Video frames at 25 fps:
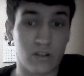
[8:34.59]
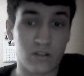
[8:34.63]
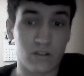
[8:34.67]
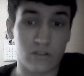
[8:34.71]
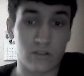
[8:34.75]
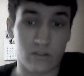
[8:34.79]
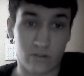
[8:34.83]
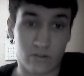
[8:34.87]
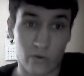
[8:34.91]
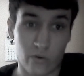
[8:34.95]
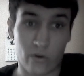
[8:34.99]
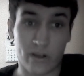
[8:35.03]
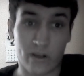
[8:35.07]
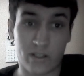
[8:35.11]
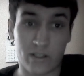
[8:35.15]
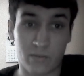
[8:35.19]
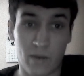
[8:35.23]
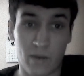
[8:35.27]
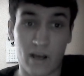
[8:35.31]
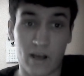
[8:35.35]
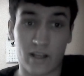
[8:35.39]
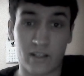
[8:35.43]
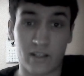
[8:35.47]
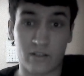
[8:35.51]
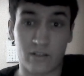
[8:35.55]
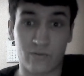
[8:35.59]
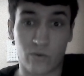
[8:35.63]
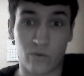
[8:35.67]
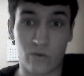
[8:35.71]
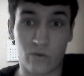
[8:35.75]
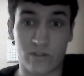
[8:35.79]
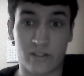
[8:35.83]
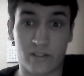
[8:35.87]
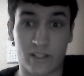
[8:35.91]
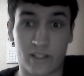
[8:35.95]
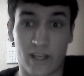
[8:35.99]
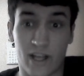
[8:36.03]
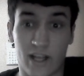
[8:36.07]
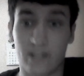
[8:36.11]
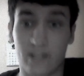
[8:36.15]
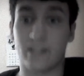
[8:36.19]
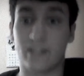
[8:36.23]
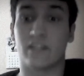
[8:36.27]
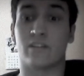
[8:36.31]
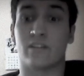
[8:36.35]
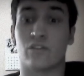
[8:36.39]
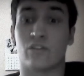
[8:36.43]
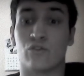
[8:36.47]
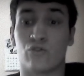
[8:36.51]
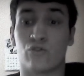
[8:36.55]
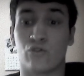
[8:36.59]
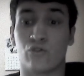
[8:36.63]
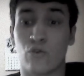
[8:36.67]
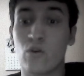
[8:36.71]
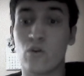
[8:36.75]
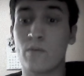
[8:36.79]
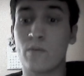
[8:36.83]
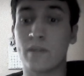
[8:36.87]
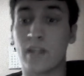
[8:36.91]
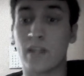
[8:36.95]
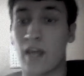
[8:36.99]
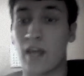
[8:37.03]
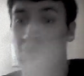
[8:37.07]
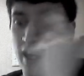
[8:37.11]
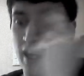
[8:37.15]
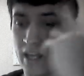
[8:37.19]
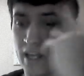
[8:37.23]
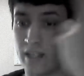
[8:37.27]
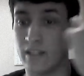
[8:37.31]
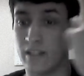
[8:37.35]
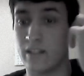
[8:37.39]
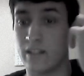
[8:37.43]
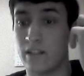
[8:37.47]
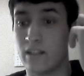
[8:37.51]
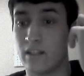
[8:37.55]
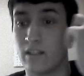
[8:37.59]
destroying his mind and forcing Elliot to shoot him in the head.